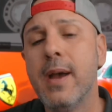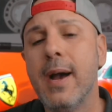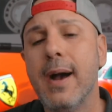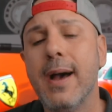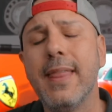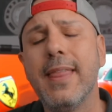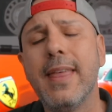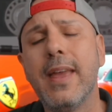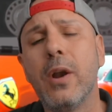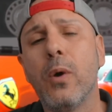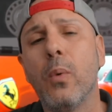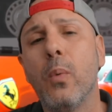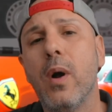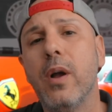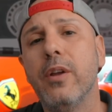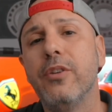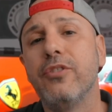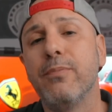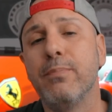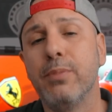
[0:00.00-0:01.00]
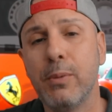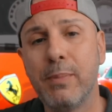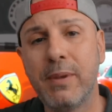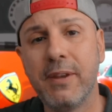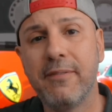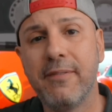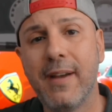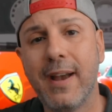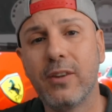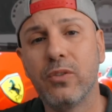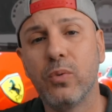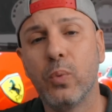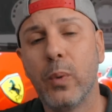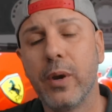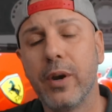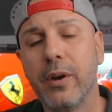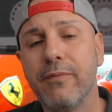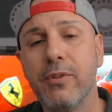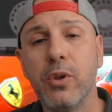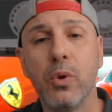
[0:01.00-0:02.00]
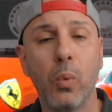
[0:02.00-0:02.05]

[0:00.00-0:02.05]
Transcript: there was blooming effects where if you're